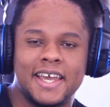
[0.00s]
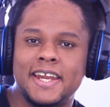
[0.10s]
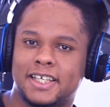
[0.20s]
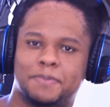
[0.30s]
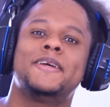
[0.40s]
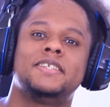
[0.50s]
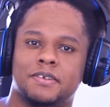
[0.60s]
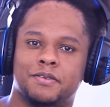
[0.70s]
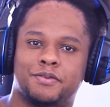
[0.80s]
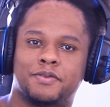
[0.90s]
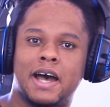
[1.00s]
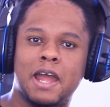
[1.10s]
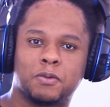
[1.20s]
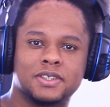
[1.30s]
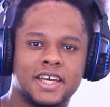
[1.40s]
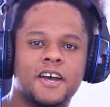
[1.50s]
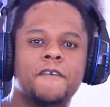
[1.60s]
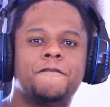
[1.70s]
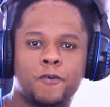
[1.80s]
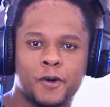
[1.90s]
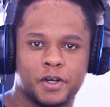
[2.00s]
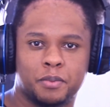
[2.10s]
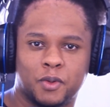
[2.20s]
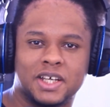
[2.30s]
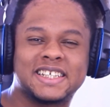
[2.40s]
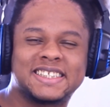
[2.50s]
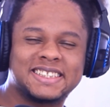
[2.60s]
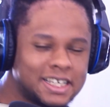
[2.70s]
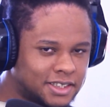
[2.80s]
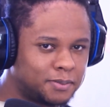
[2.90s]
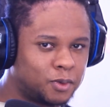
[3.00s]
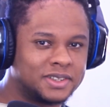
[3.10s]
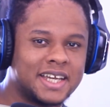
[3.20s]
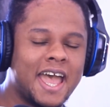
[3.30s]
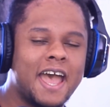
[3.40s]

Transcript: inexpensive. I will say affordable, accessible to